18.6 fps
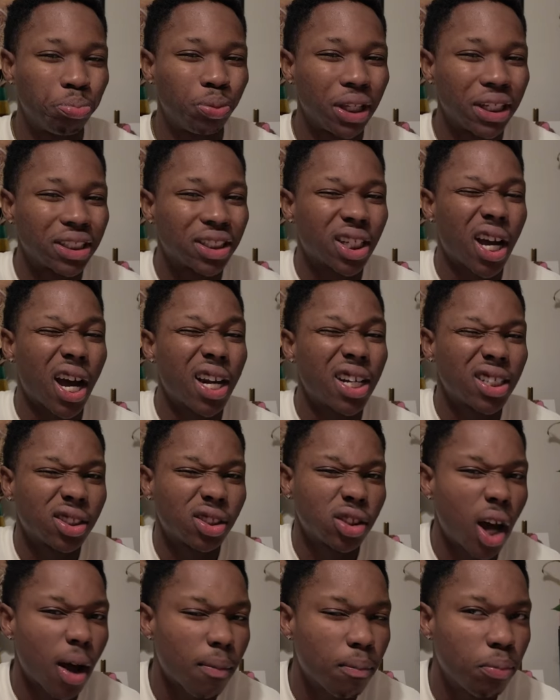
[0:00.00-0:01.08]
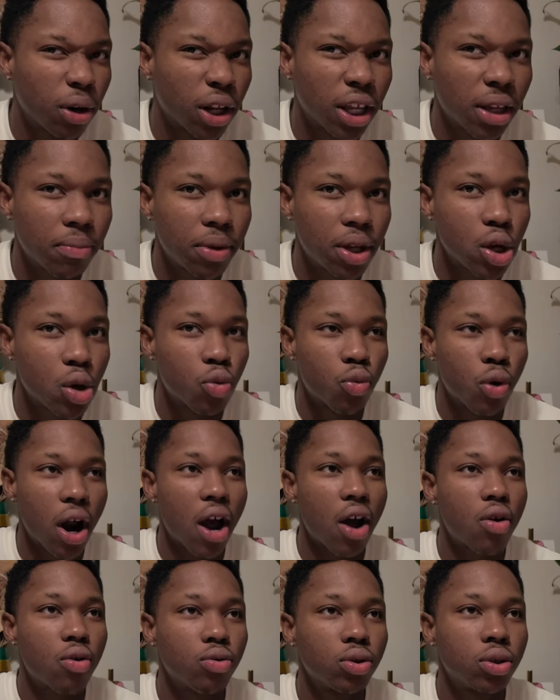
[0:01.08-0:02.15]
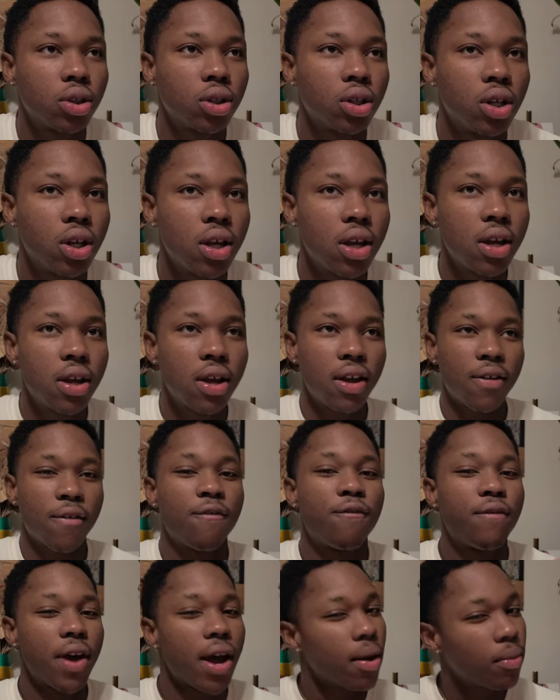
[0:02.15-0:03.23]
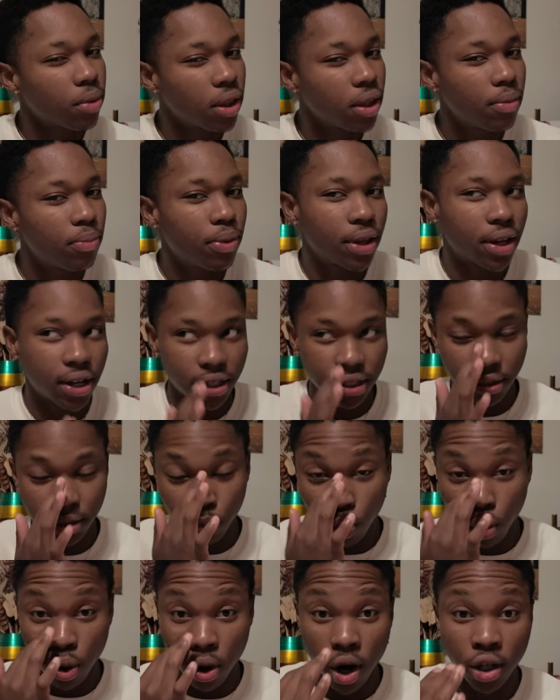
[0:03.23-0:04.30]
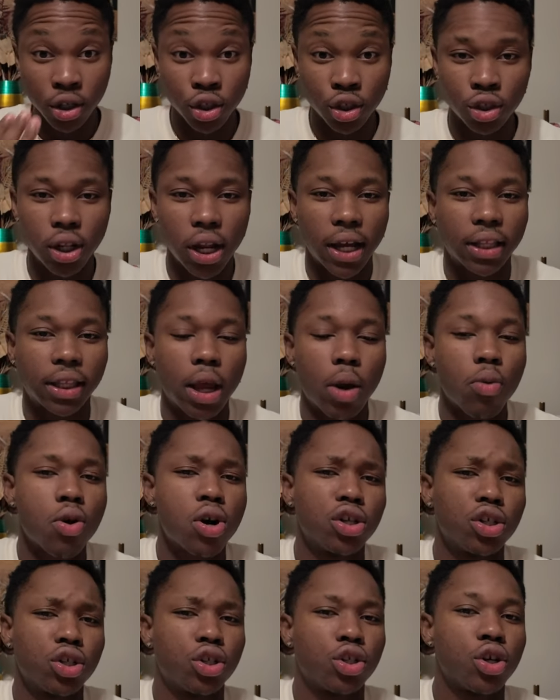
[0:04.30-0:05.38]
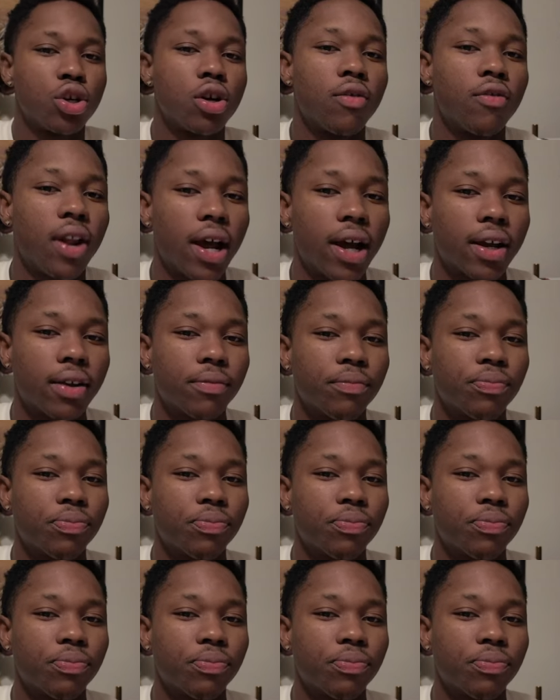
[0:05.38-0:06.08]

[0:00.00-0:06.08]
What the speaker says: They kind of stopped bringing me around family because they were unsure of like,